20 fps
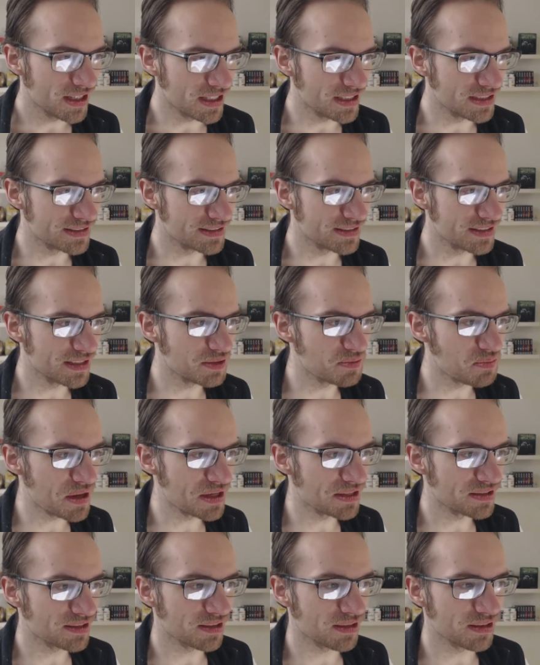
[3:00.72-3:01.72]
is is
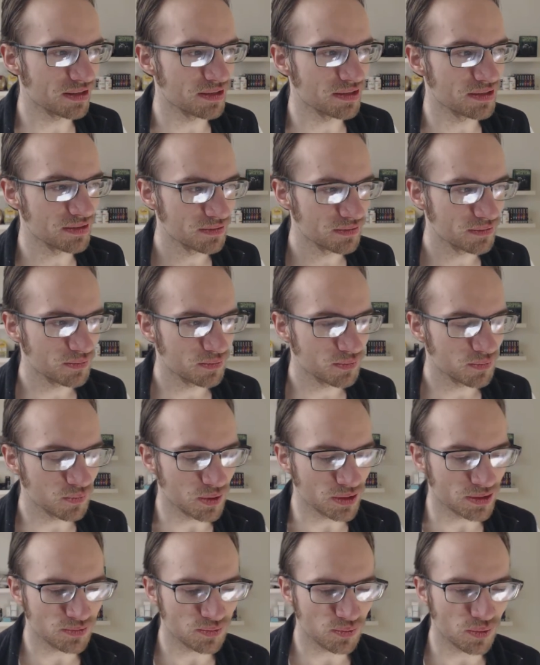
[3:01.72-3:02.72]
basically
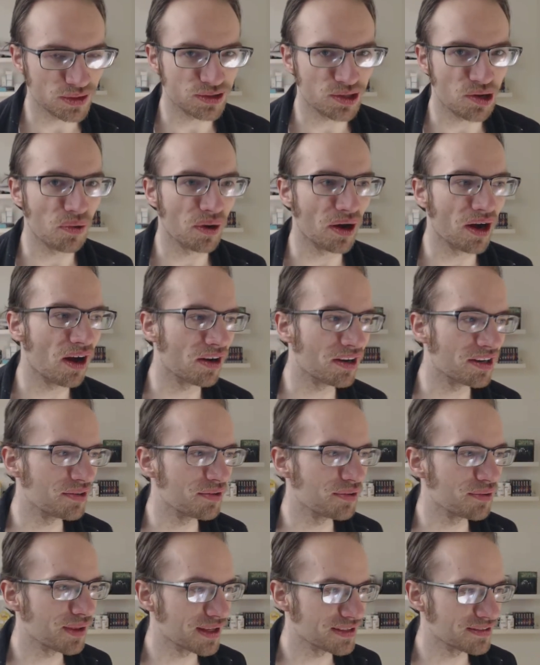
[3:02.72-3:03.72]
what's what's going on
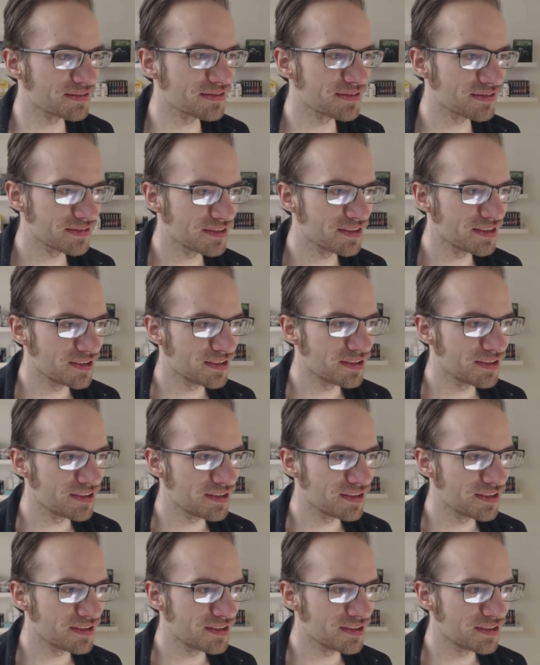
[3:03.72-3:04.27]
here. That's